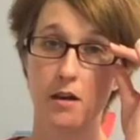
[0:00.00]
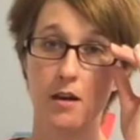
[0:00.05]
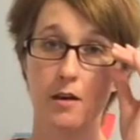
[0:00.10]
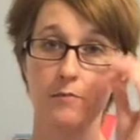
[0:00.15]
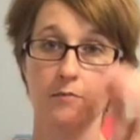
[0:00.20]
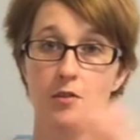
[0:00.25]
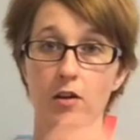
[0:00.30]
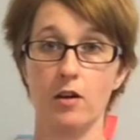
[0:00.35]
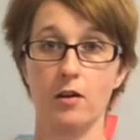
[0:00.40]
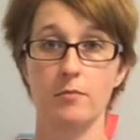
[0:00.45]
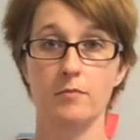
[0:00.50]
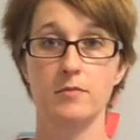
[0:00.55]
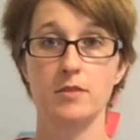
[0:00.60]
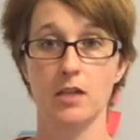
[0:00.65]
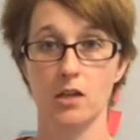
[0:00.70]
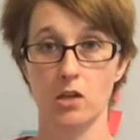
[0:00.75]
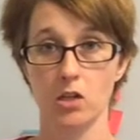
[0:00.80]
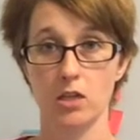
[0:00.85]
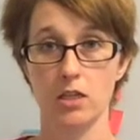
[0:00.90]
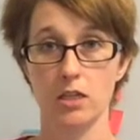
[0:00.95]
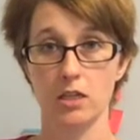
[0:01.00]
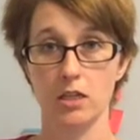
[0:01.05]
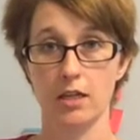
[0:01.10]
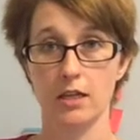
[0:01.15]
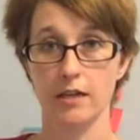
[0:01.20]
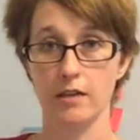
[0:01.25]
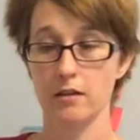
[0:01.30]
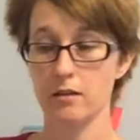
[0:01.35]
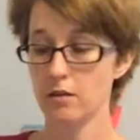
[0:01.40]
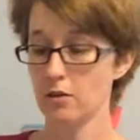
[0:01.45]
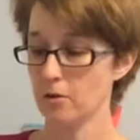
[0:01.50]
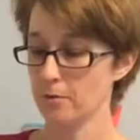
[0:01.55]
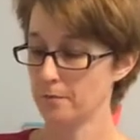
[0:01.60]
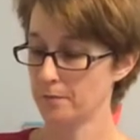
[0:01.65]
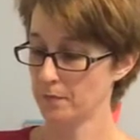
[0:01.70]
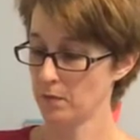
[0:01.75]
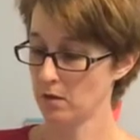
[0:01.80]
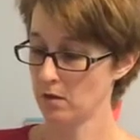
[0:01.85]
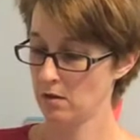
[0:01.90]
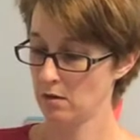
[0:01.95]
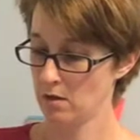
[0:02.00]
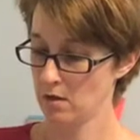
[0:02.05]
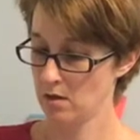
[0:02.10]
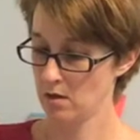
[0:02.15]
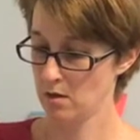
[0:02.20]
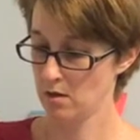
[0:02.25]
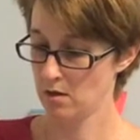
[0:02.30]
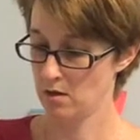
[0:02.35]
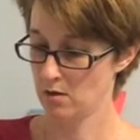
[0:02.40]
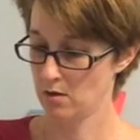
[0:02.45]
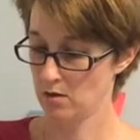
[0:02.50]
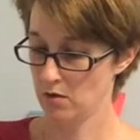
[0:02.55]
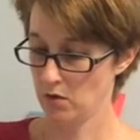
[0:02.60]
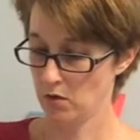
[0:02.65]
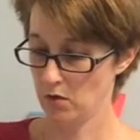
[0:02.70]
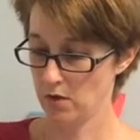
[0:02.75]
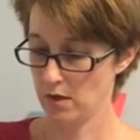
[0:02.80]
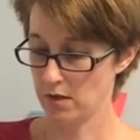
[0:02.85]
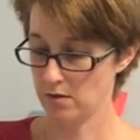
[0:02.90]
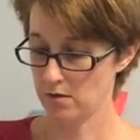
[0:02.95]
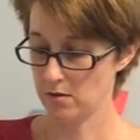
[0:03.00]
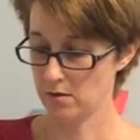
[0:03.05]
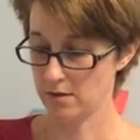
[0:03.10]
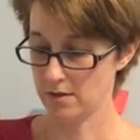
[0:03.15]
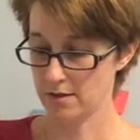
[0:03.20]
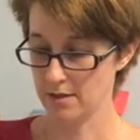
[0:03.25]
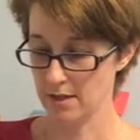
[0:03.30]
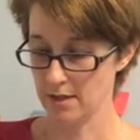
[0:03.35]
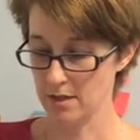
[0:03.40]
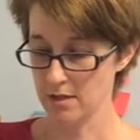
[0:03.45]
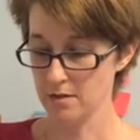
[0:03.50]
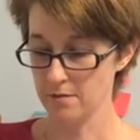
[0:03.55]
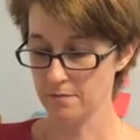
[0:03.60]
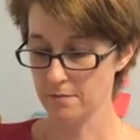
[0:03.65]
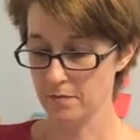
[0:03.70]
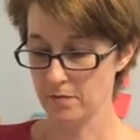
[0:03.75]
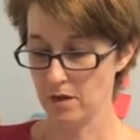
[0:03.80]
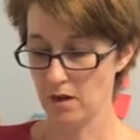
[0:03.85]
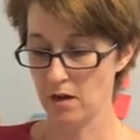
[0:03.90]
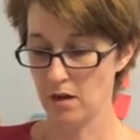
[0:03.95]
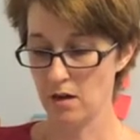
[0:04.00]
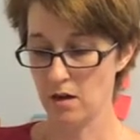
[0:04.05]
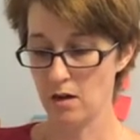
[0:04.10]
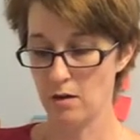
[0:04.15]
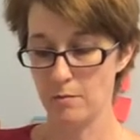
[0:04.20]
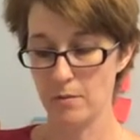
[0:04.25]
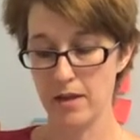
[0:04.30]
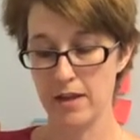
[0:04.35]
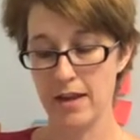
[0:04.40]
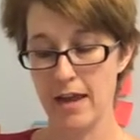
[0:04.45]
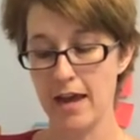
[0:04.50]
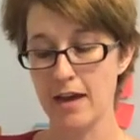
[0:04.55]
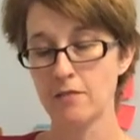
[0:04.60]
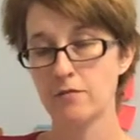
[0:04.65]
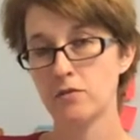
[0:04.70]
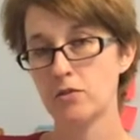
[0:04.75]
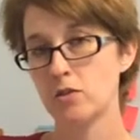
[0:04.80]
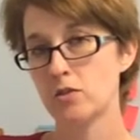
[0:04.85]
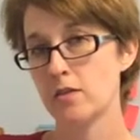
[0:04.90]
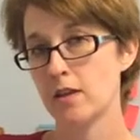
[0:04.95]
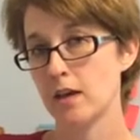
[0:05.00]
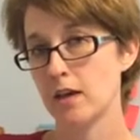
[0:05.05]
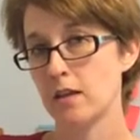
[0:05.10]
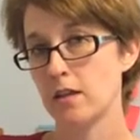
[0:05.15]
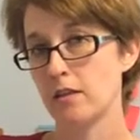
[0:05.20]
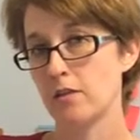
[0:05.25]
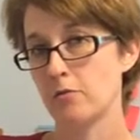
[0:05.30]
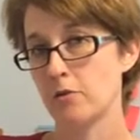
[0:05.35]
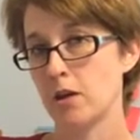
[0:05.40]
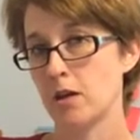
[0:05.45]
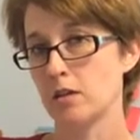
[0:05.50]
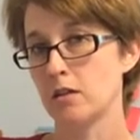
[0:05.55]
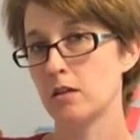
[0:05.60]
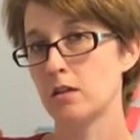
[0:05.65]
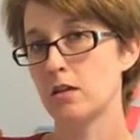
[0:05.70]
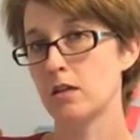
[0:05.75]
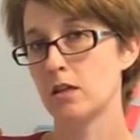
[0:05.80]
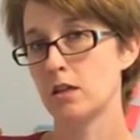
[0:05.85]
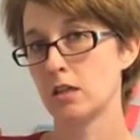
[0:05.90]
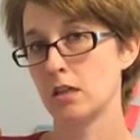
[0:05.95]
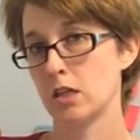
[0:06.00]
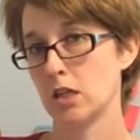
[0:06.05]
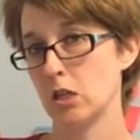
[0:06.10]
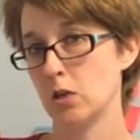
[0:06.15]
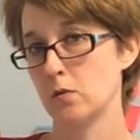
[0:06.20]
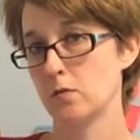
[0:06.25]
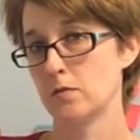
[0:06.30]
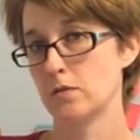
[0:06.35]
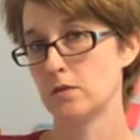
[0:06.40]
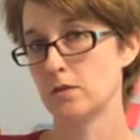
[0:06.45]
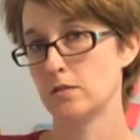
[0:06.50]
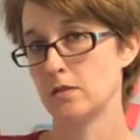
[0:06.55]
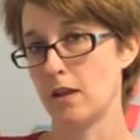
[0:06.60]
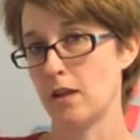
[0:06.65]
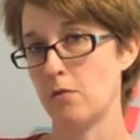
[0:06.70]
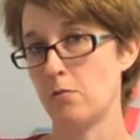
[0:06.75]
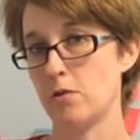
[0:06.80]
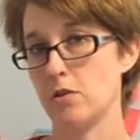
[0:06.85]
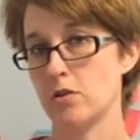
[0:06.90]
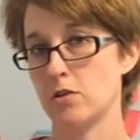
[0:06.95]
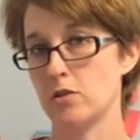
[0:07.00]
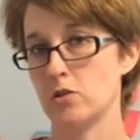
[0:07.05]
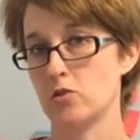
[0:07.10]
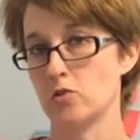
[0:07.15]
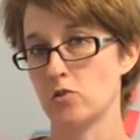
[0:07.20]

um, from Sarah, the Canadian knitter. So that's exciting. Um, and after that thread closes and that winner is